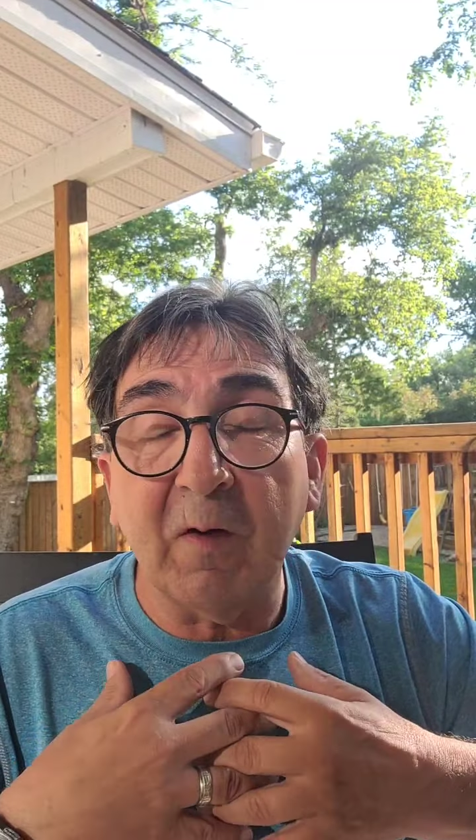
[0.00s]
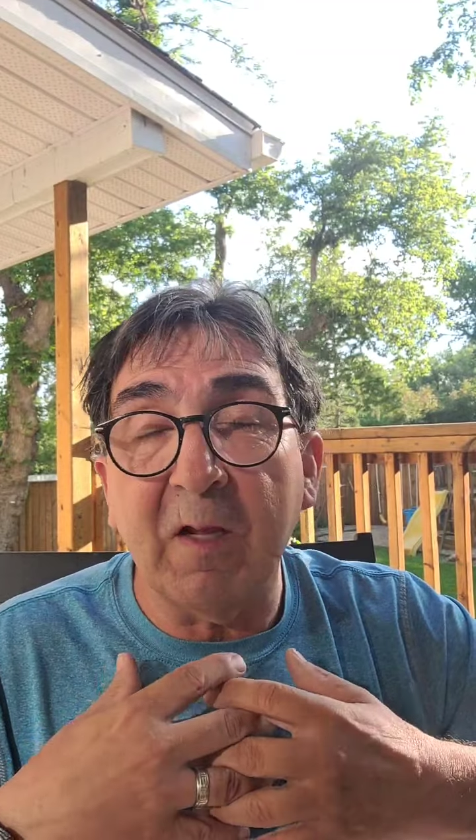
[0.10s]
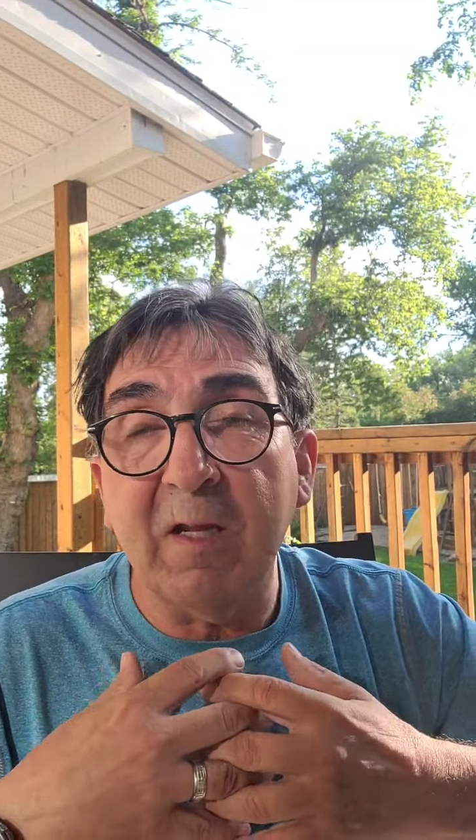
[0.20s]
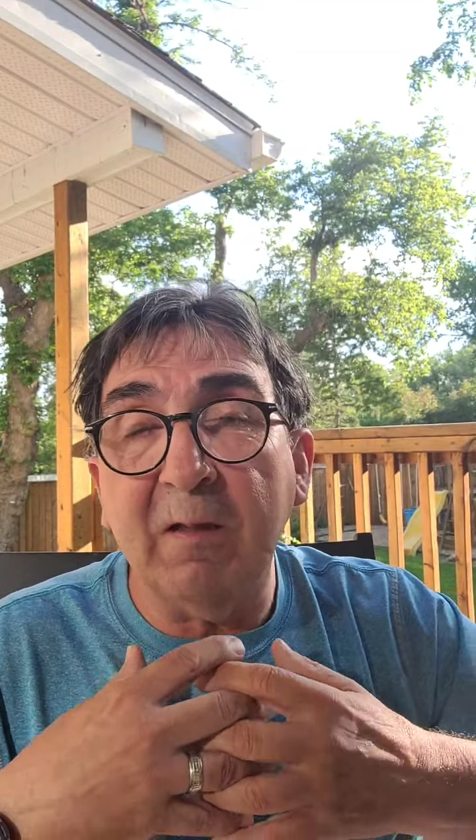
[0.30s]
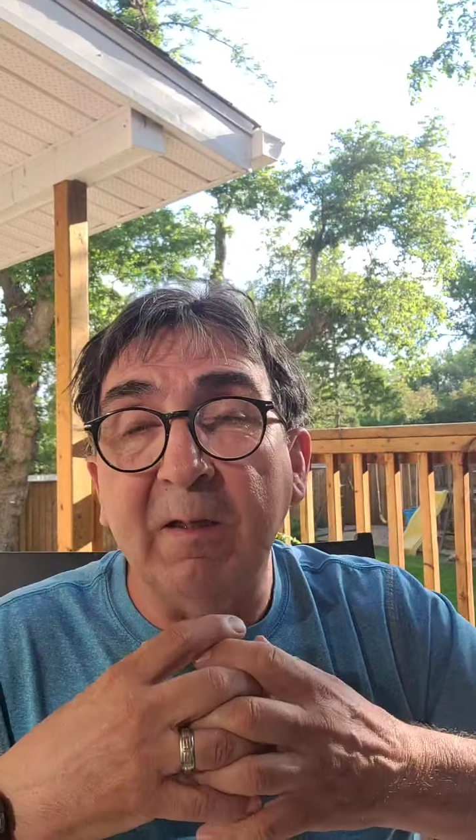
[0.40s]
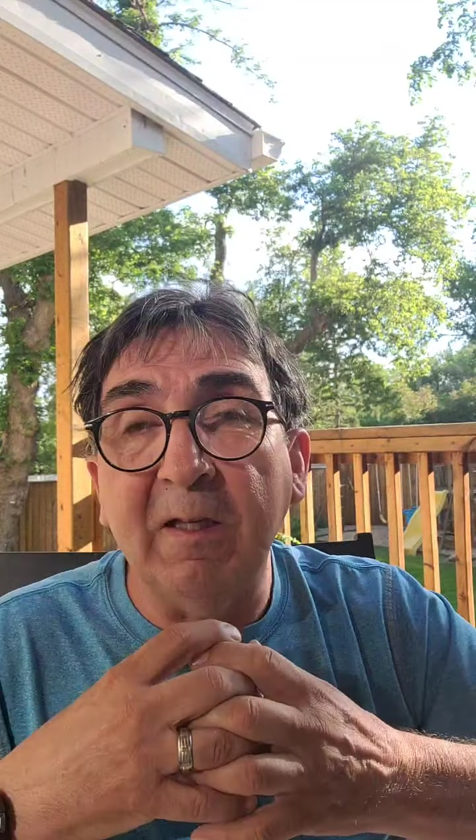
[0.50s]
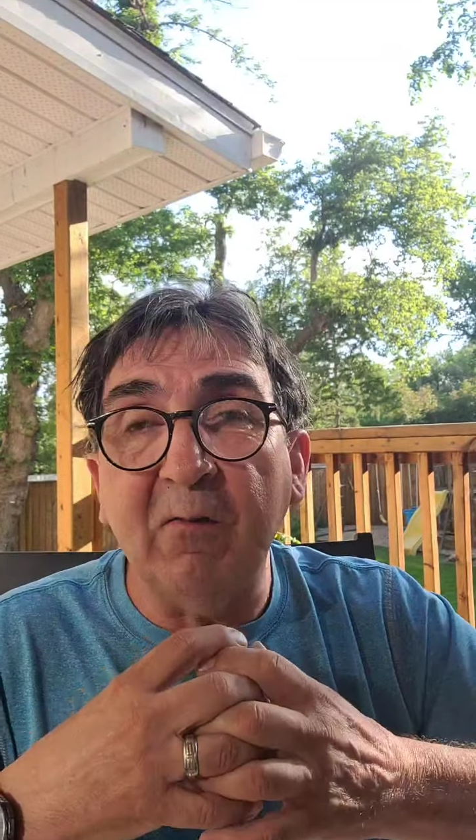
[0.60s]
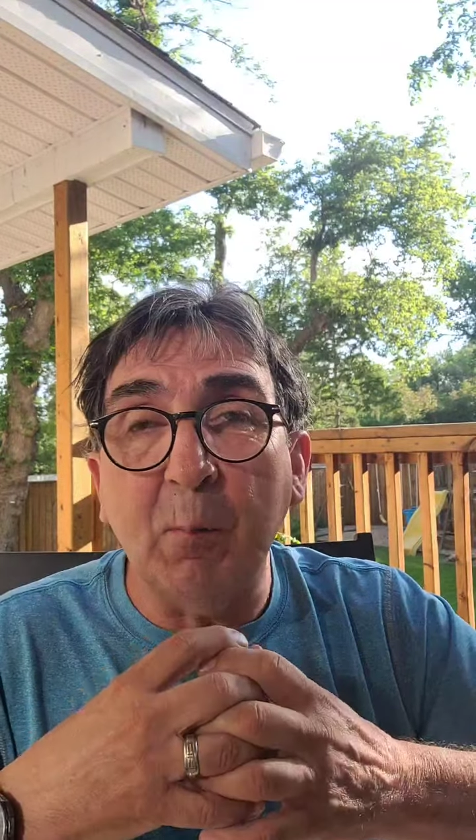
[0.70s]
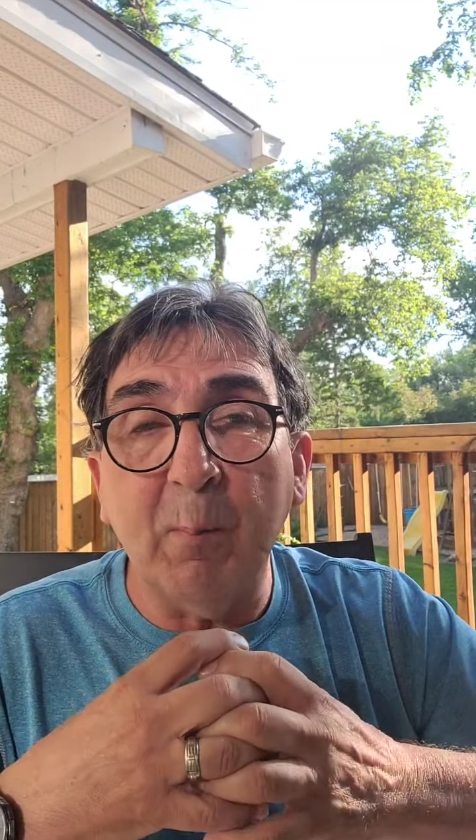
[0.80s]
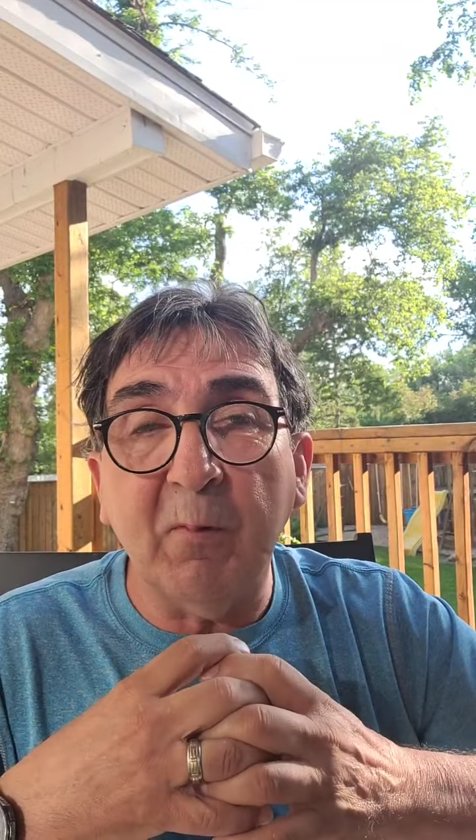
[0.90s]
and he
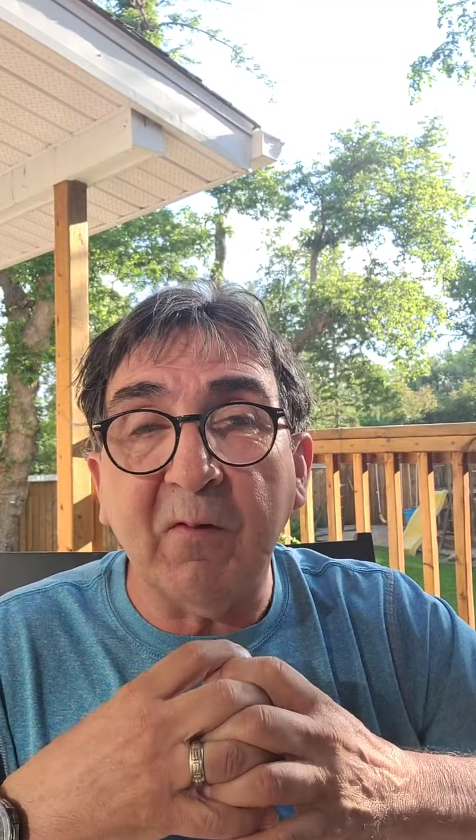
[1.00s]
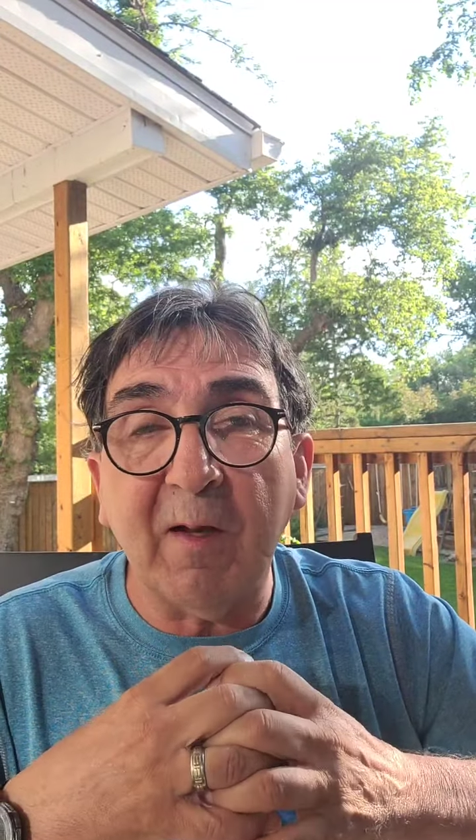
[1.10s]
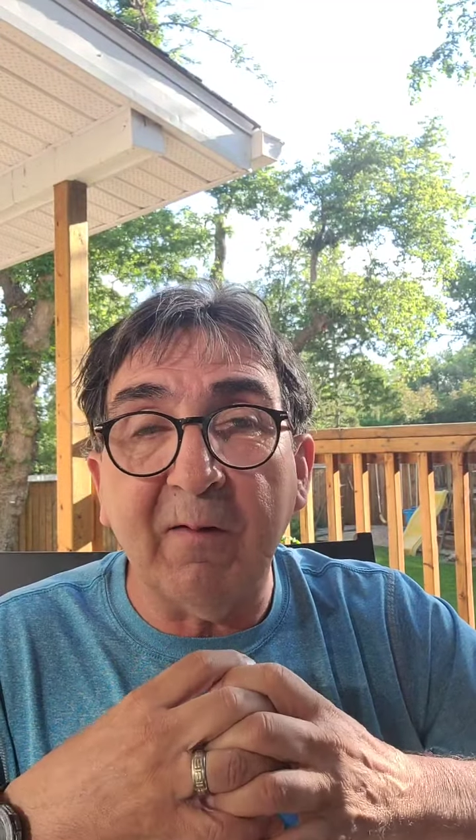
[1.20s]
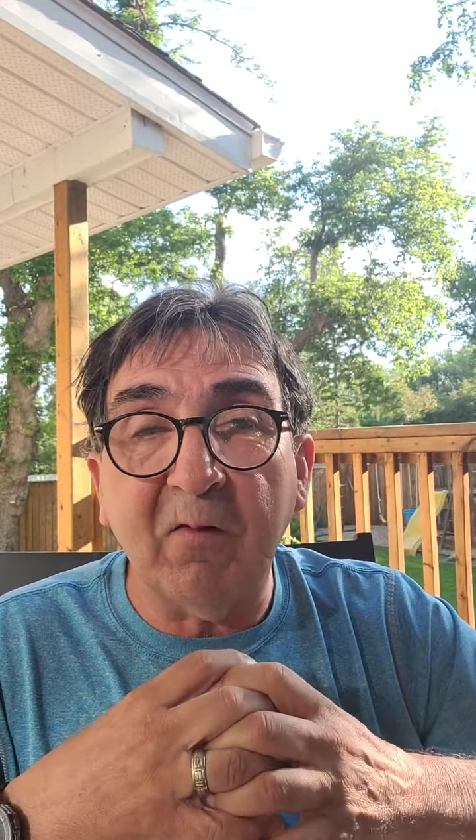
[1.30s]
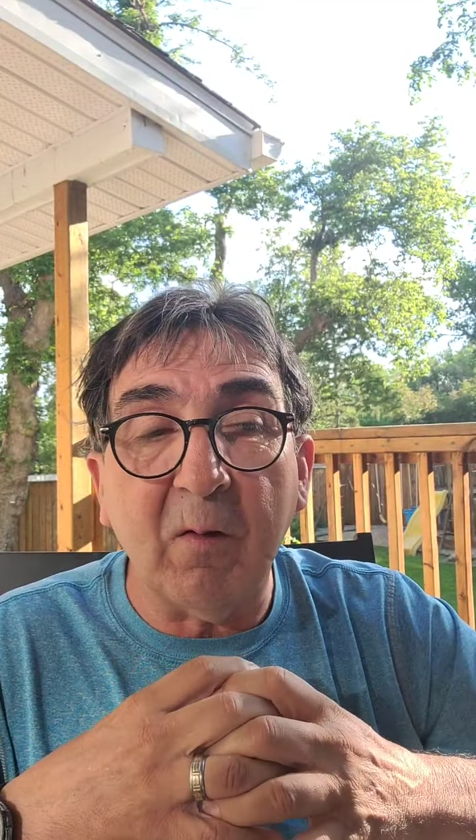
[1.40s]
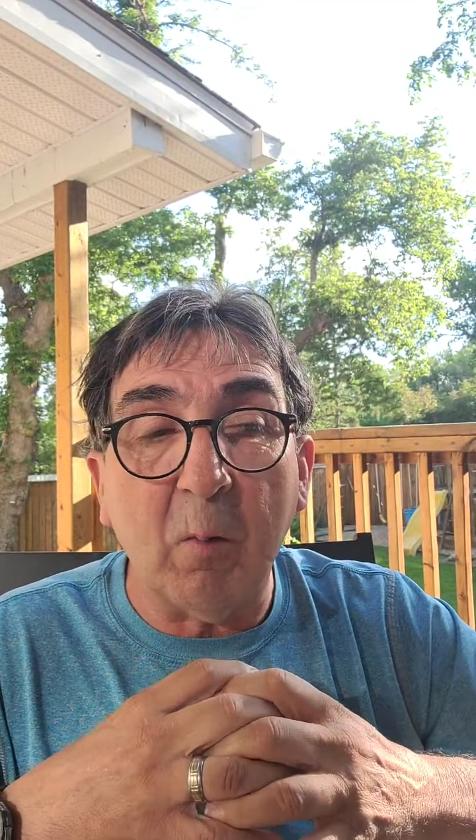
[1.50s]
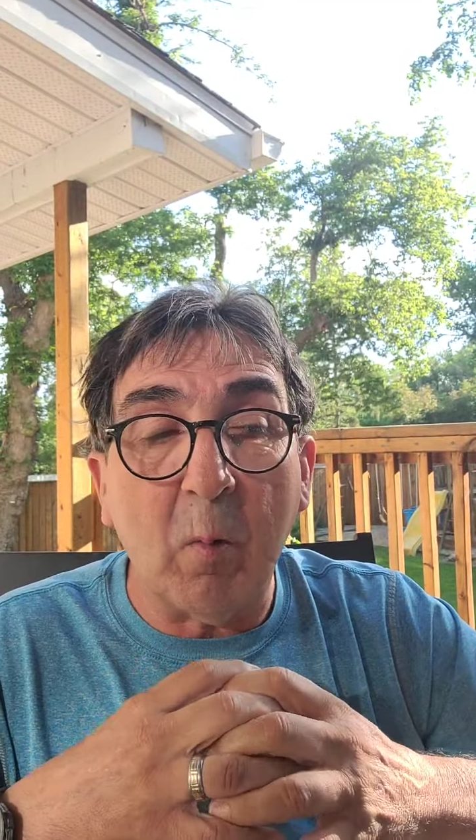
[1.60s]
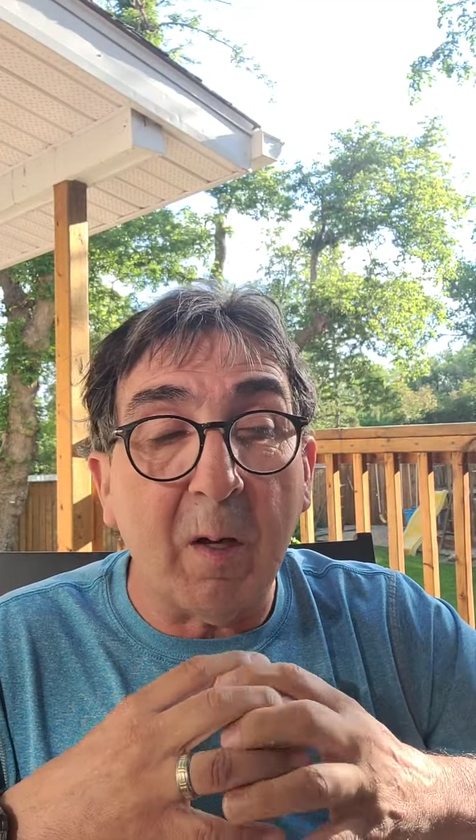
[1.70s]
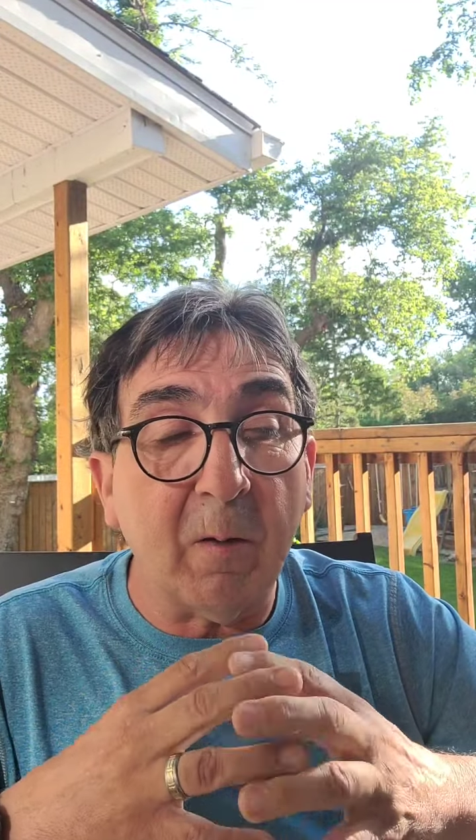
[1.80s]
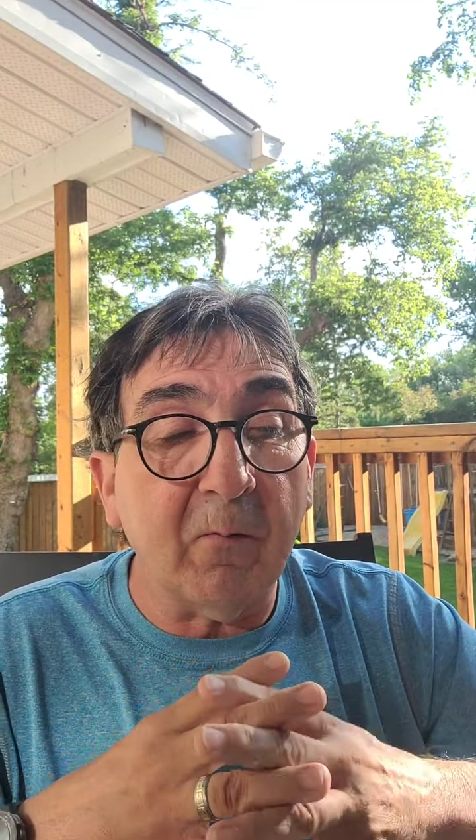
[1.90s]
leads me beside still
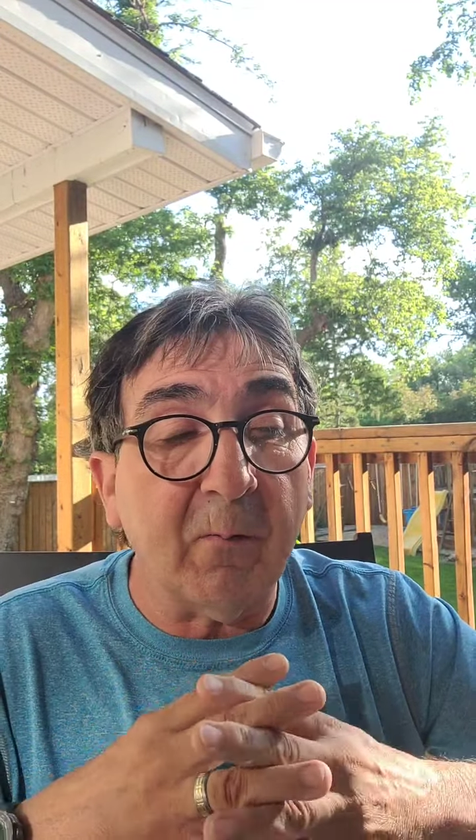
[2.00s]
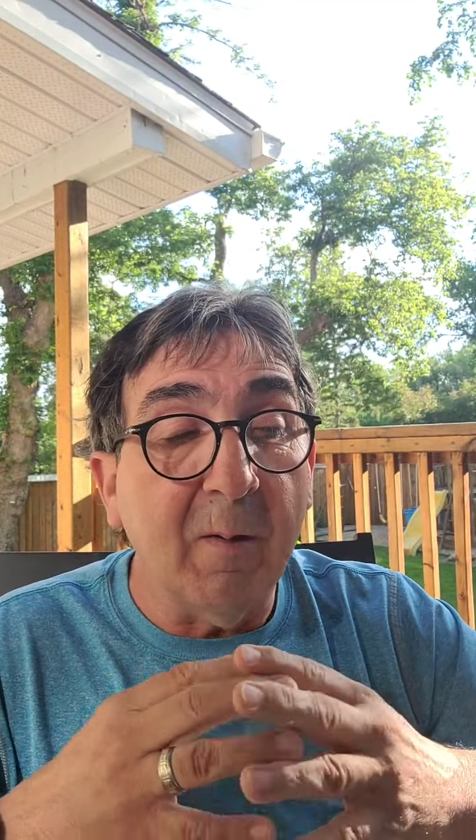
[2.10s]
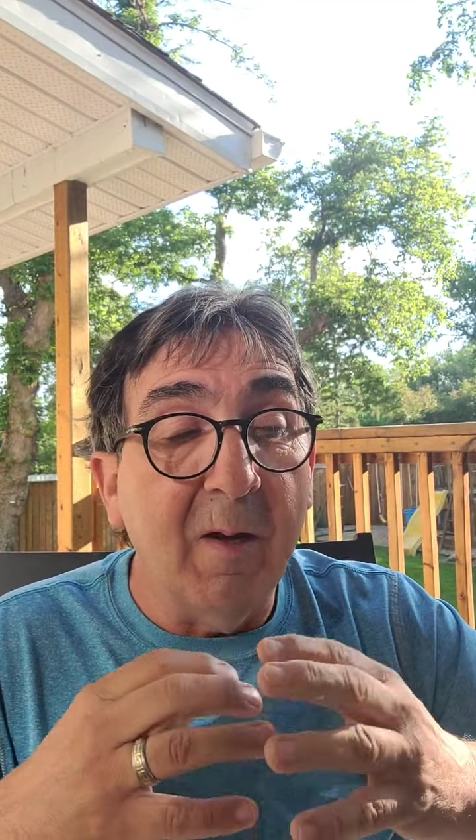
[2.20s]
waters,